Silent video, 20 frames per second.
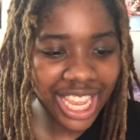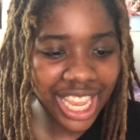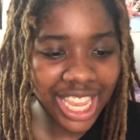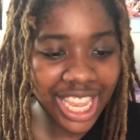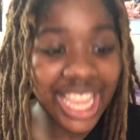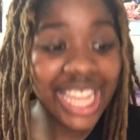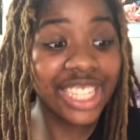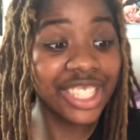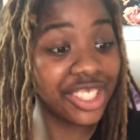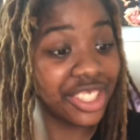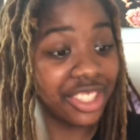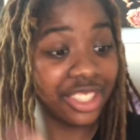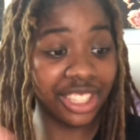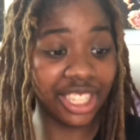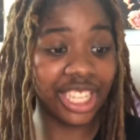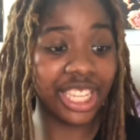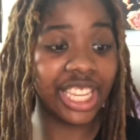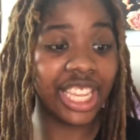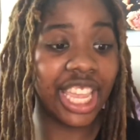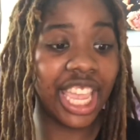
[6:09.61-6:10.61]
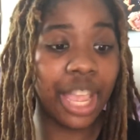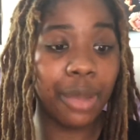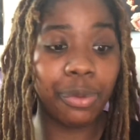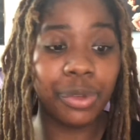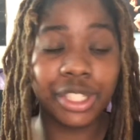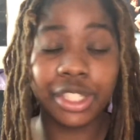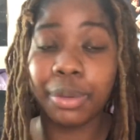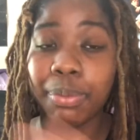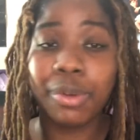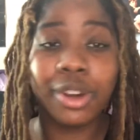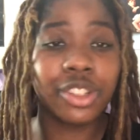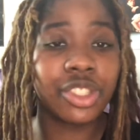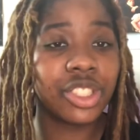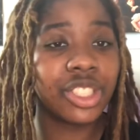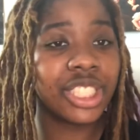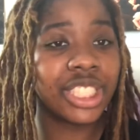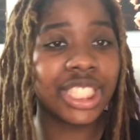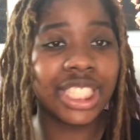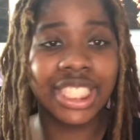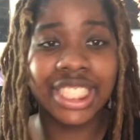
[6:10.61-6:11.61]
instantly and was
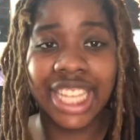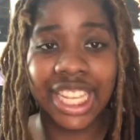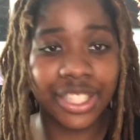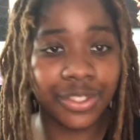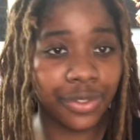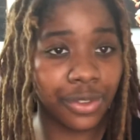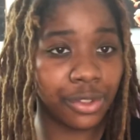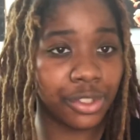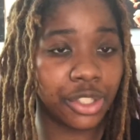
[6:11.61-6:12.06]
commercially successful.